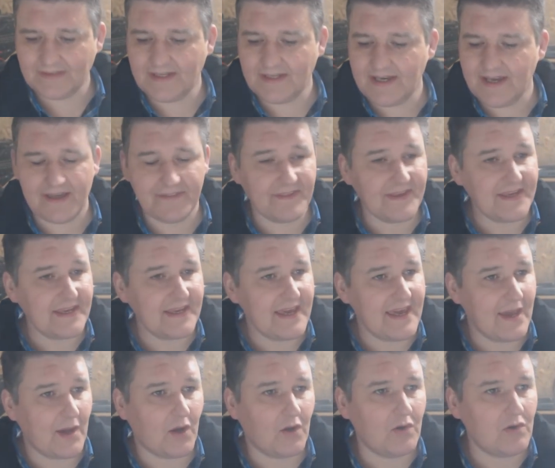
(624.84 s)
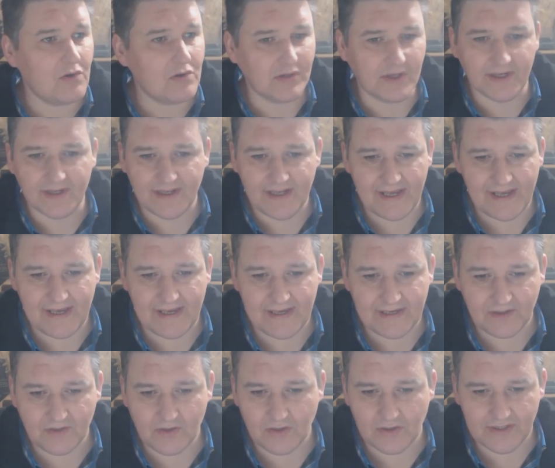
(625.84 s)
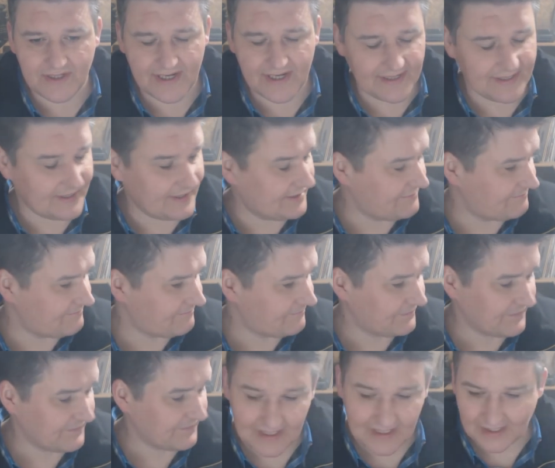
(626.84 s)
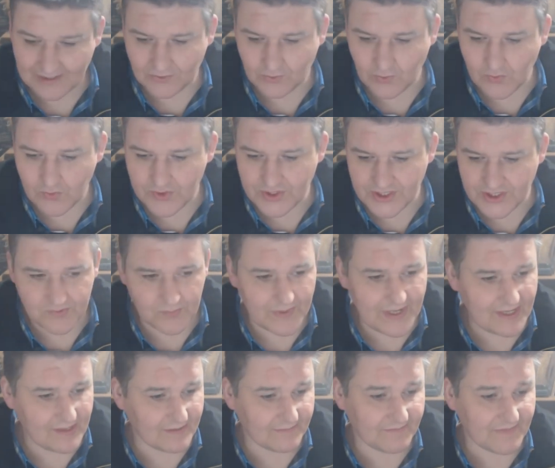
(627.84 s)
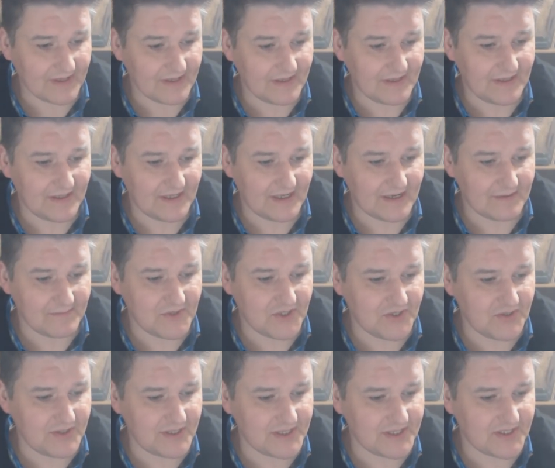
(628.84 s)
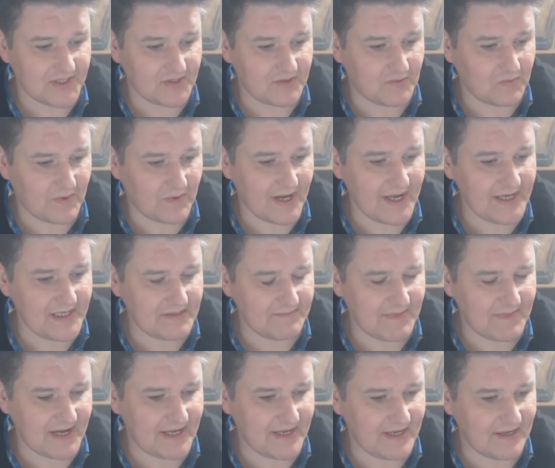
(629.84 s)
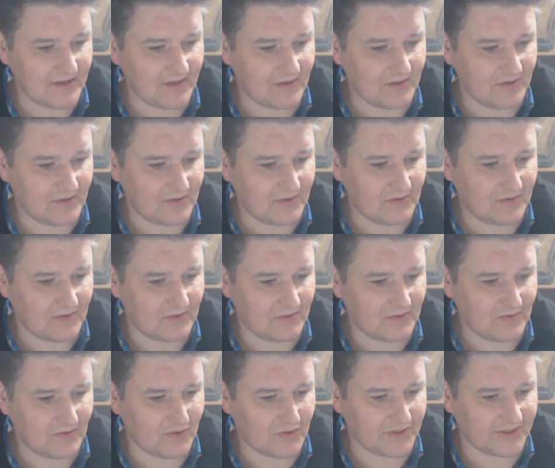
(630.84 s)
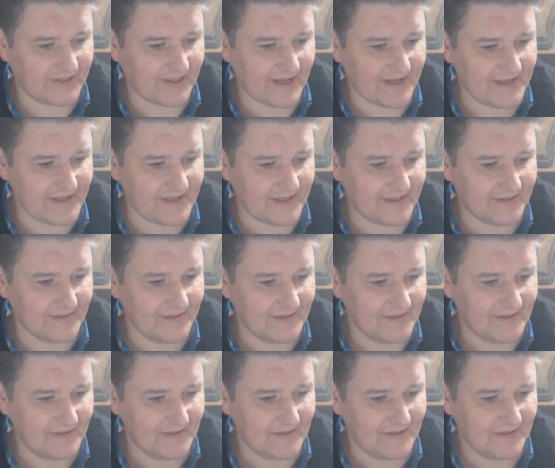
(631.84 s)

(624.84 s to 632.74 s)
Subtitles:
think Hong got a Doge as well. I'm sure I saw. Why is my Cortana?